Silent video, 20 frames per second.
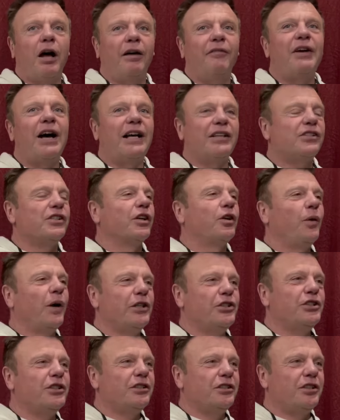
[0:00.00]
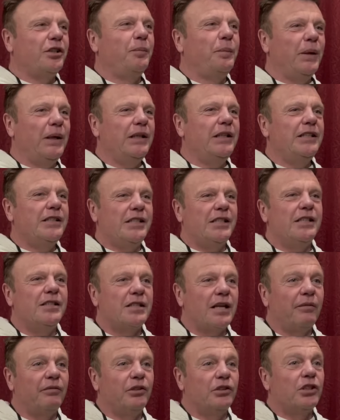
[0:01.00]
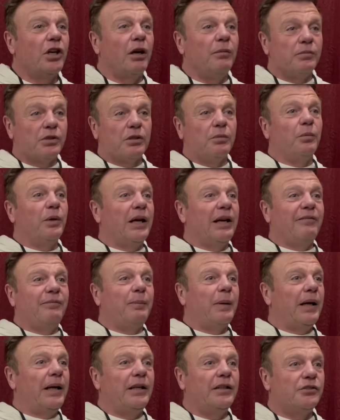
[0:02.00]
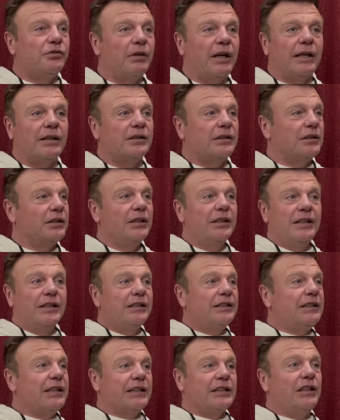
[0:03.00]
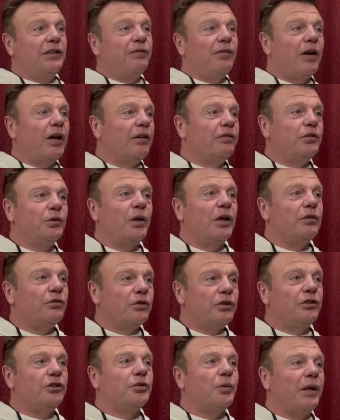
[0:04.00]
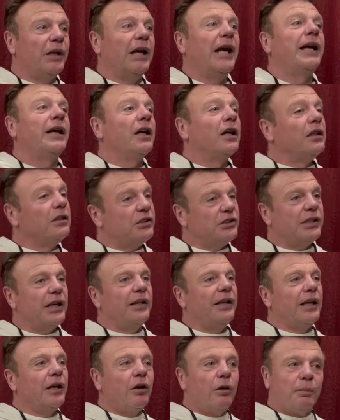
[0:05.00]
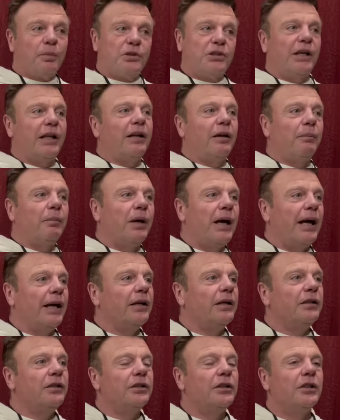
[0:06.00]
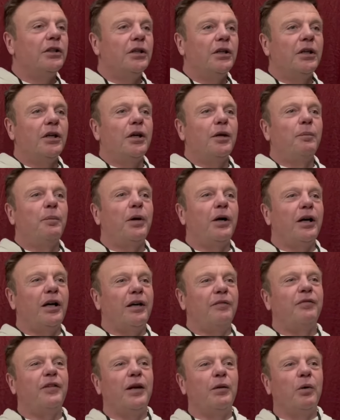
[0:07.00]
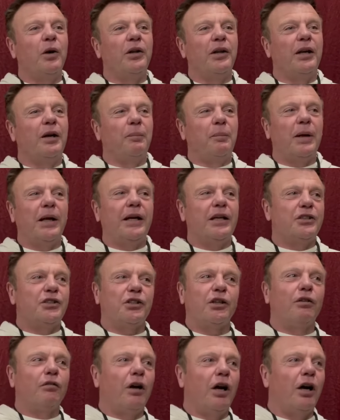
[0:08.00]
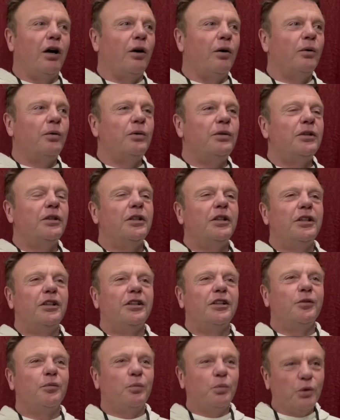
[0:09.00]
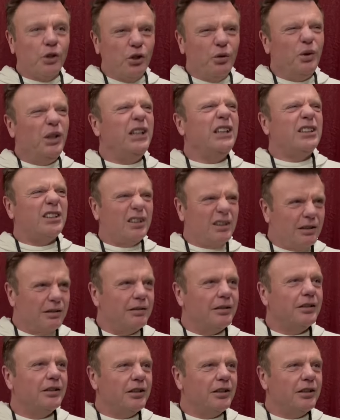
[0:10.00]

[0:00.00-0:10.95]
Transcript: asked the question to the PDC several times: can we have players ranked 65 to 128? I understand they got to protect their brand, but if they want their players to grow, you need to.